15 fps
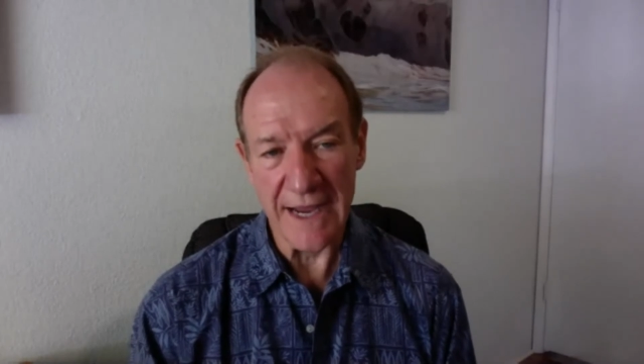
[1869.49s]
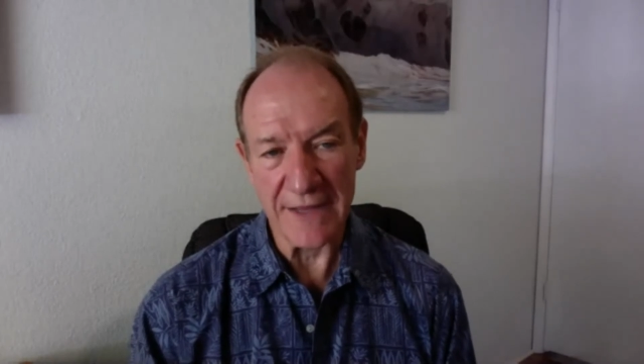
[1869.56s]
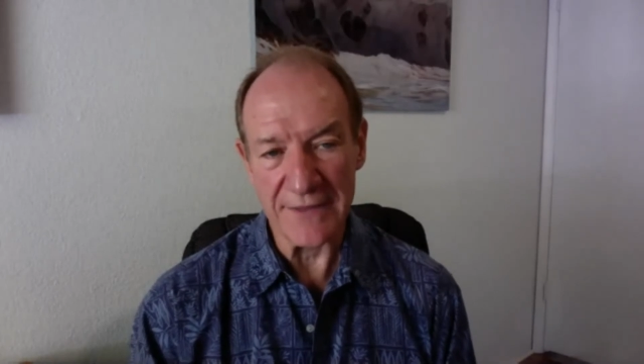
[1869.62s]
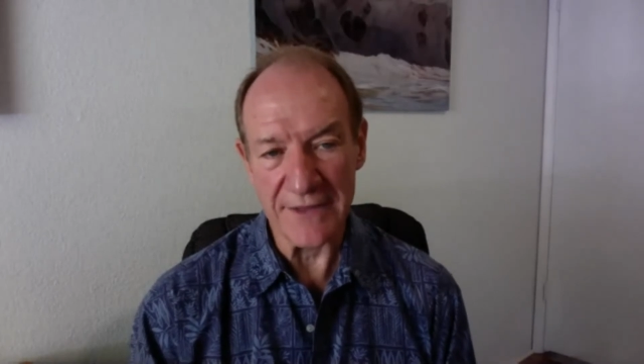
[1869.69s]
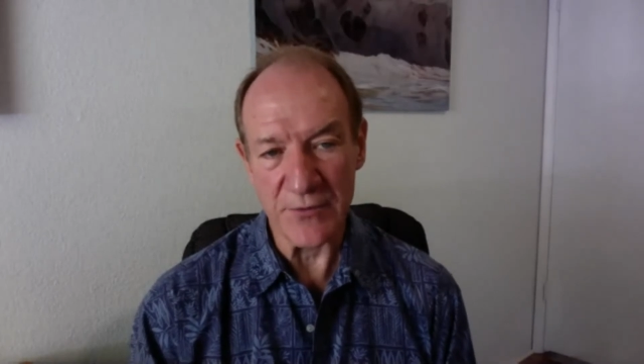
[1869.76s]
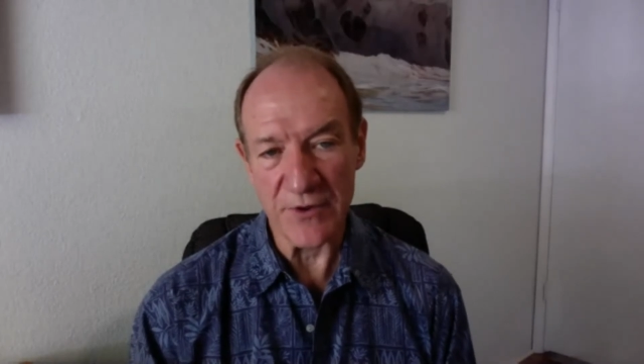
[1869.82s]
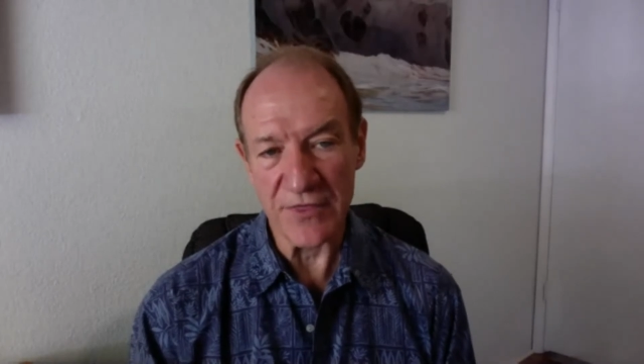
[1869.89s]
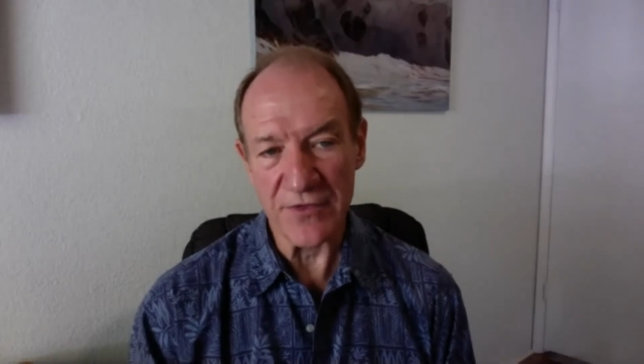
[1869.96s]
and
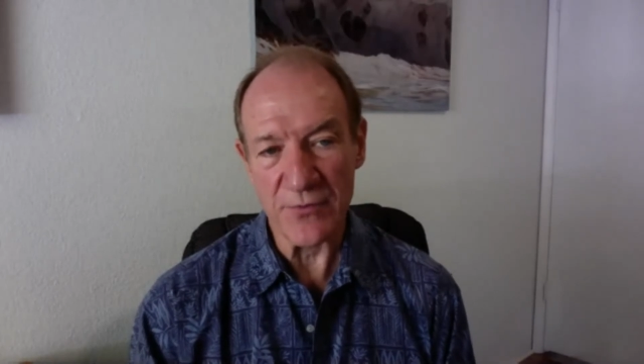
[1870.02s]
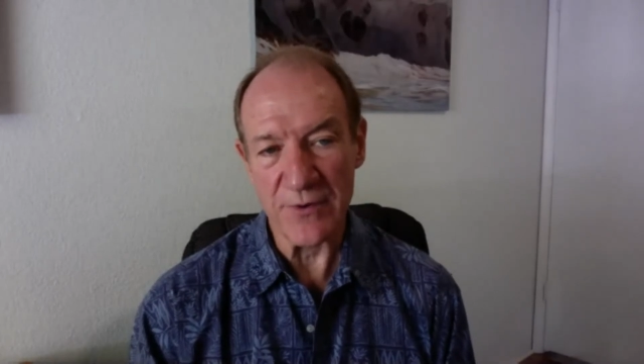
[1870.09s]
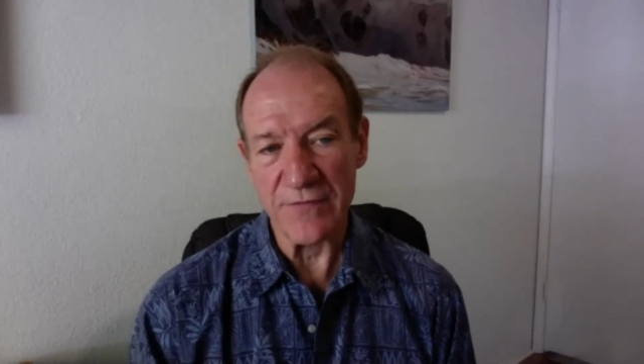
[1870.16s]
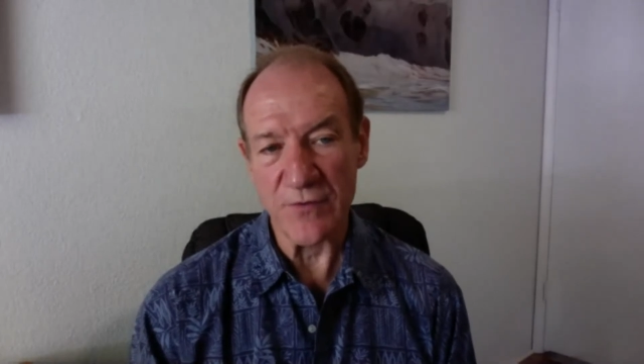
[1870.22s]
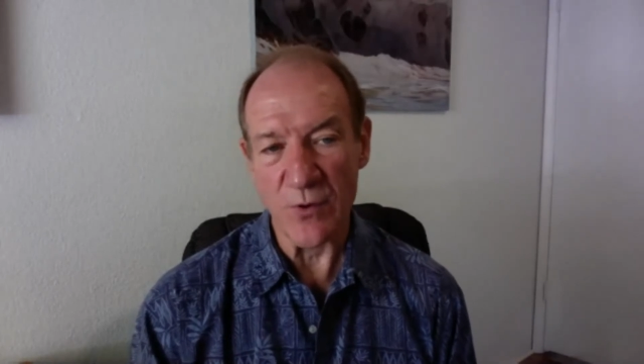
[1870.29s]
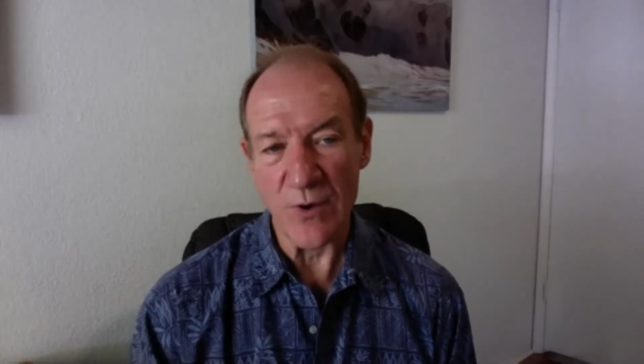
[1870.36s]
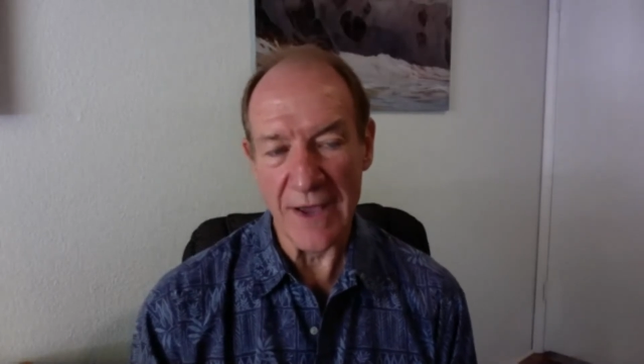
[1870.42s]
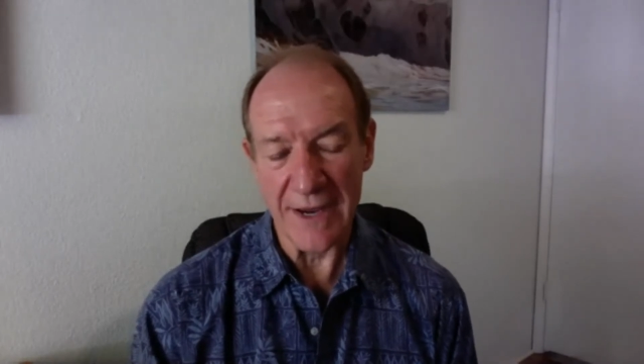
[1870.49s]
there were 3
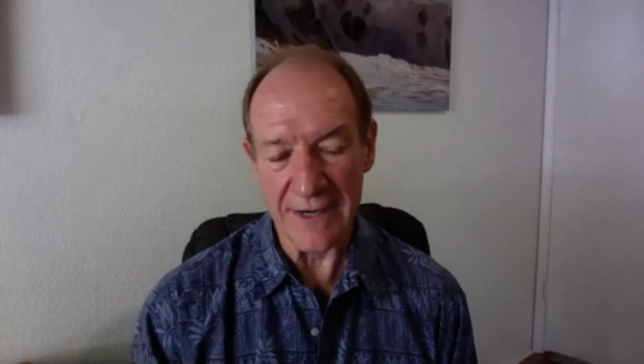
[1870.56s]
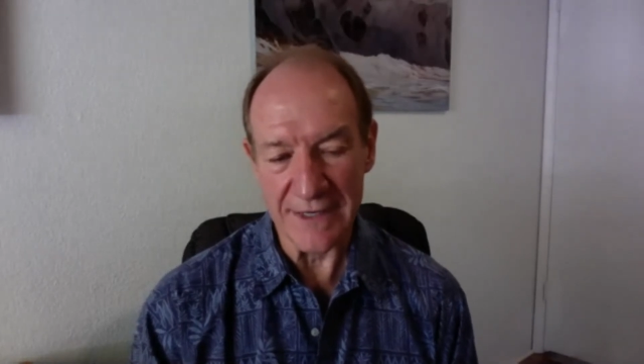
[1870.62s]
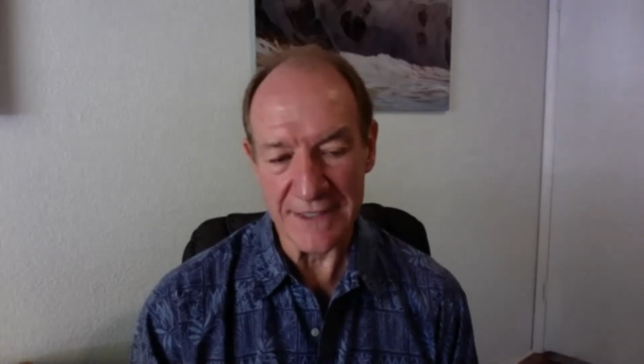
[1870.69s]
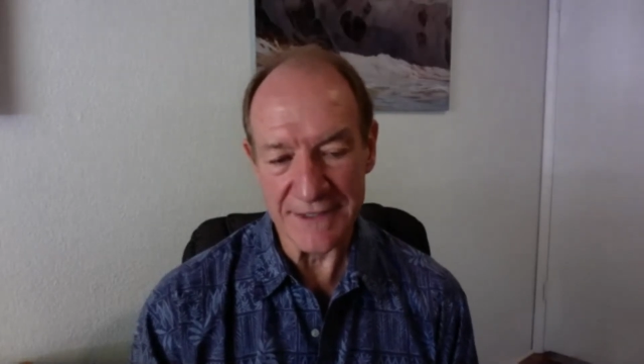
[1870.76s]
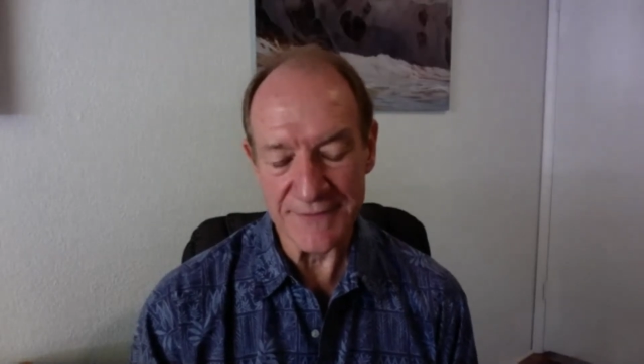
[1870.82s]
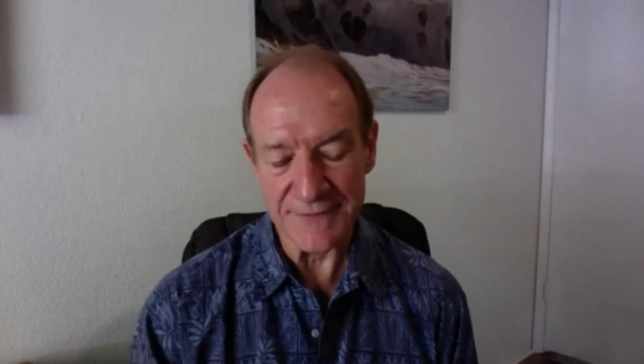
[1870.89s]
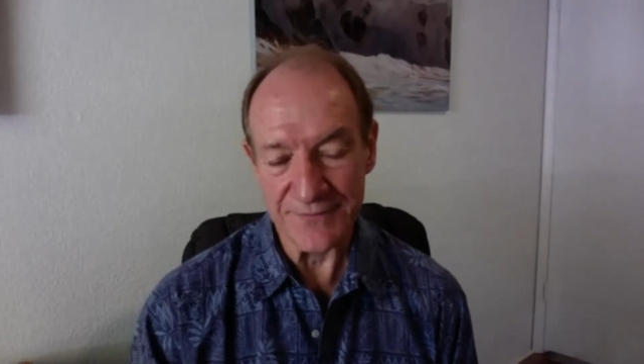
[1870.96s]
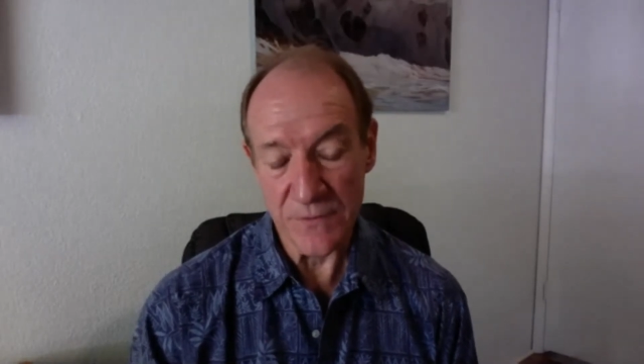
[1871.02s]

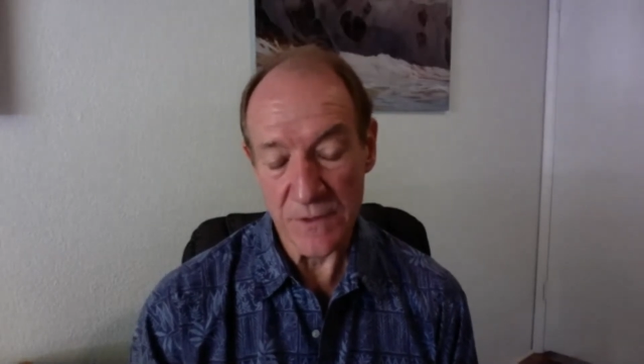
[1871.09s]
varieties.